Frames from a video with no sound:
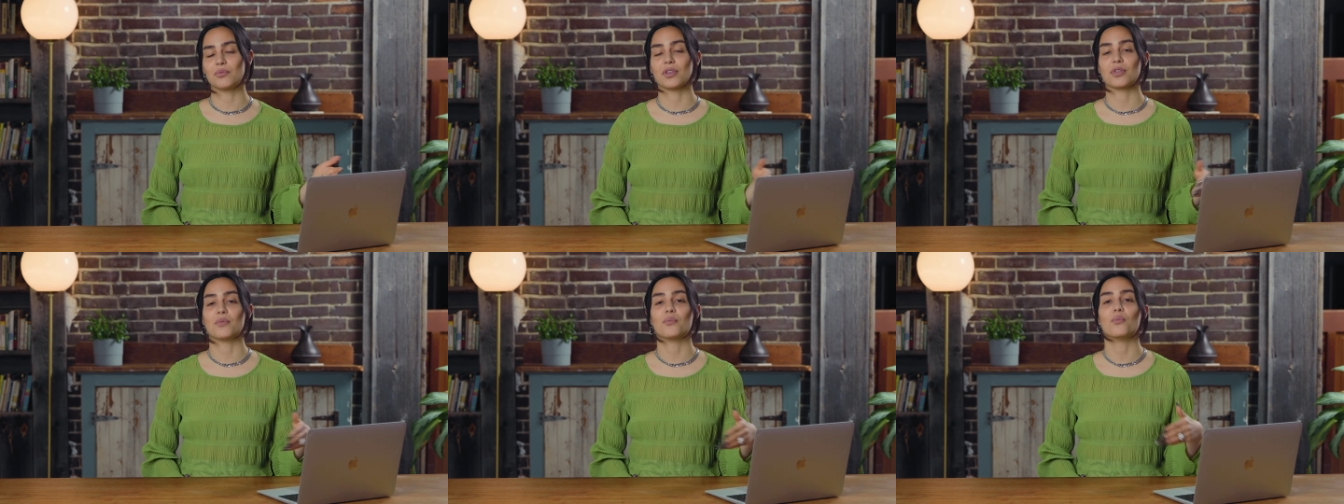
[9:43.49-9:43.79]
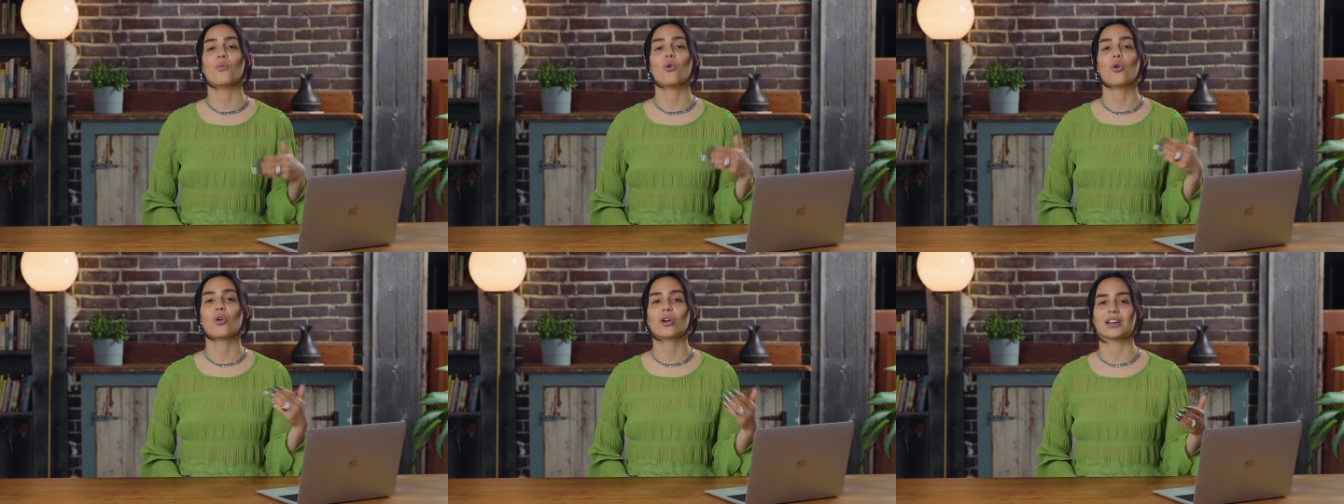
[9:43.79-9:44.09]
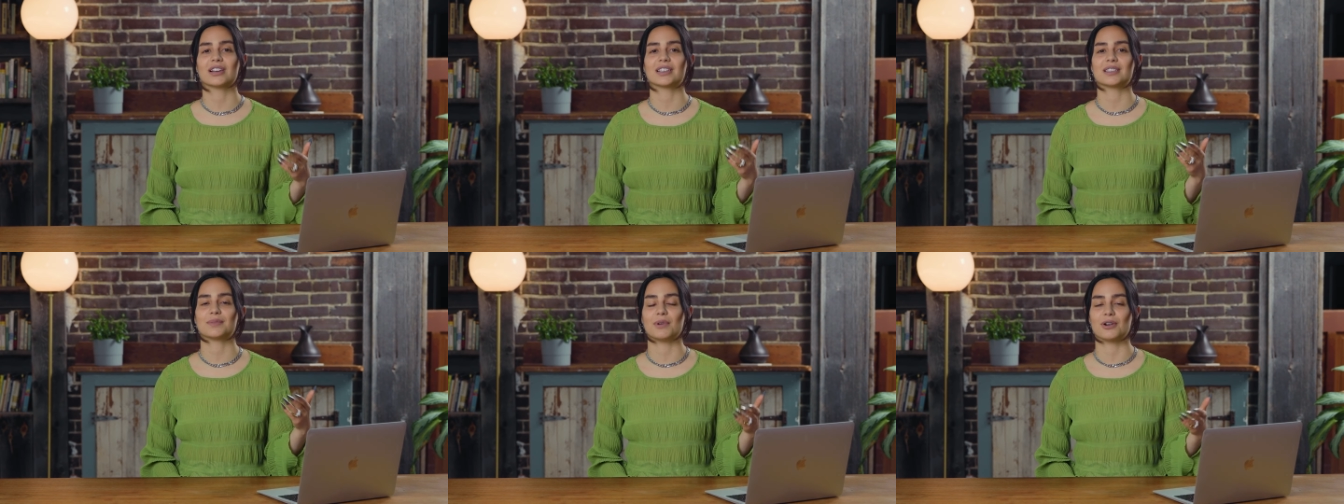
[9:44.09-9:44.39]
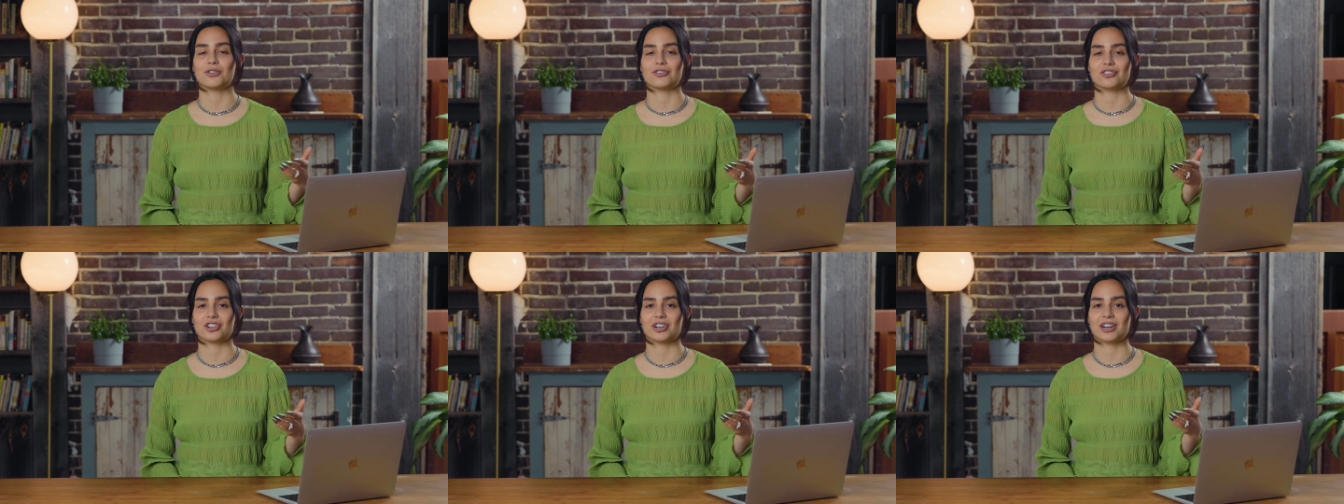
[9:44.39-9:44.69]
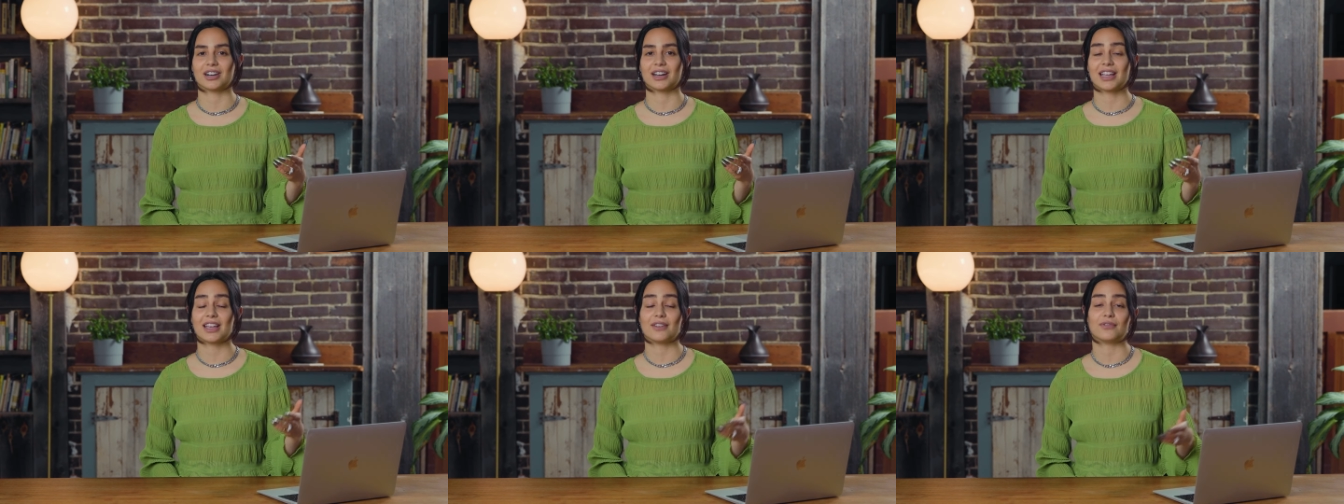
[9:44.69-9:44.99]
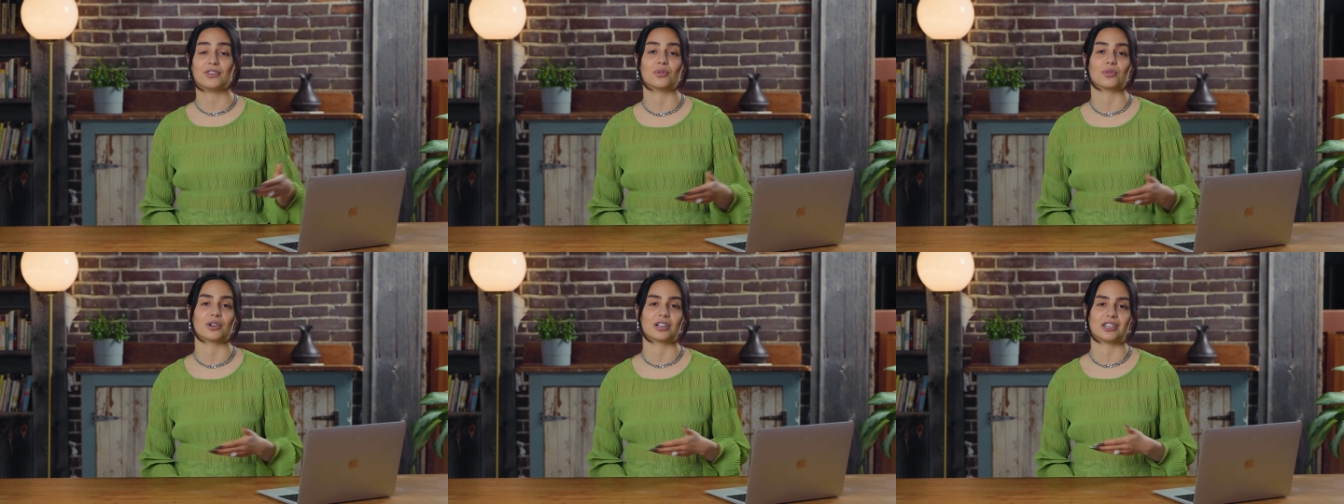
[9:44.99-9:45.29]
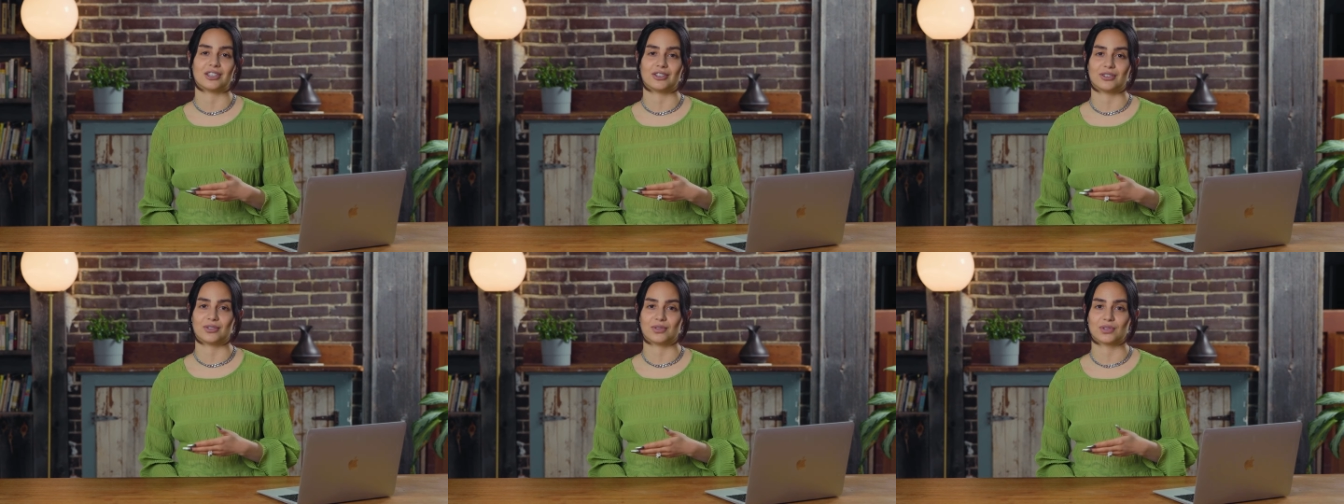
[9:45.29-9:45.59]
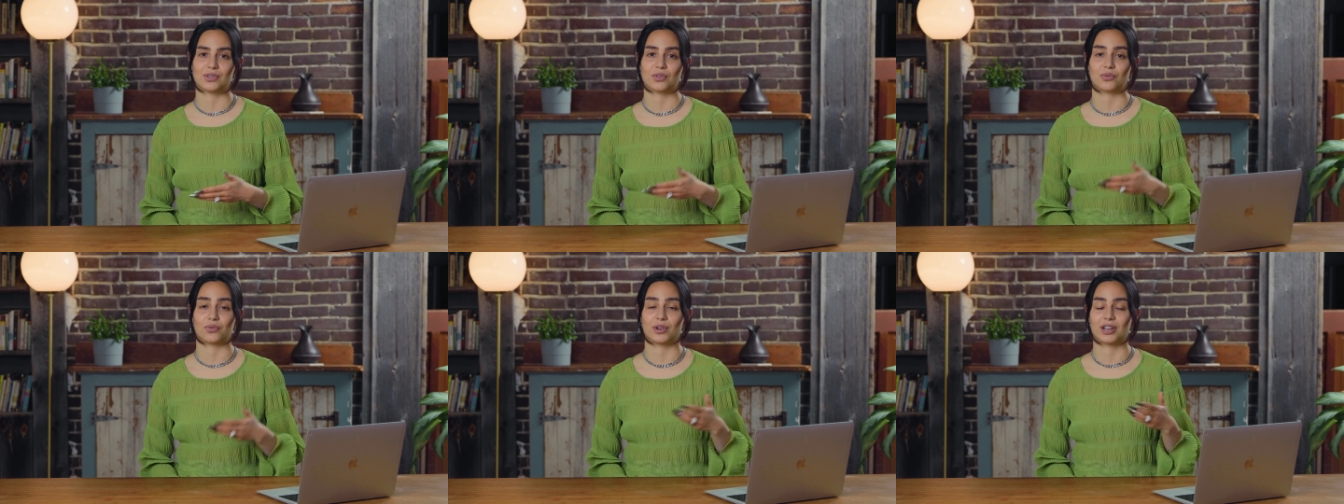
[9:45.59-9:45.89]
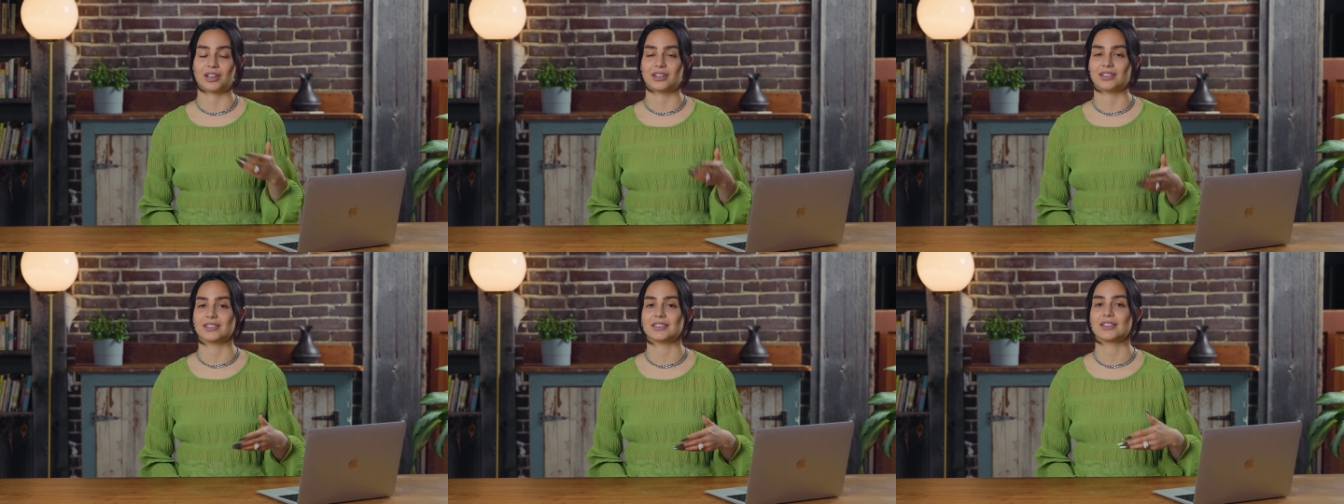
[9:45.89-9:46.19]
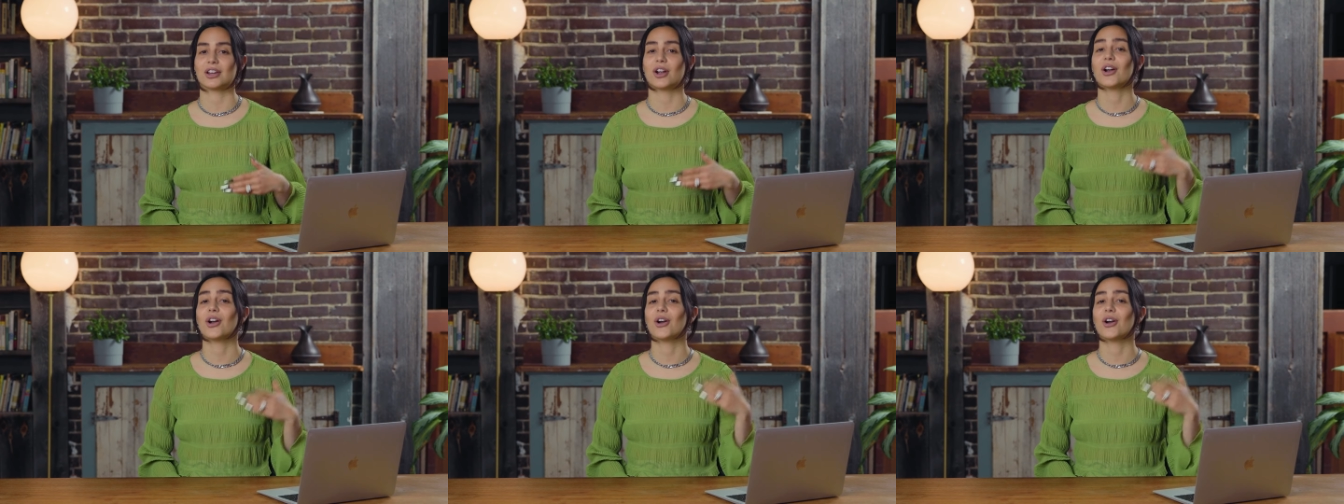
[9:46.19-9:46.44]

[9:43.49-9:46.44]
with more exposure if you were to use Reels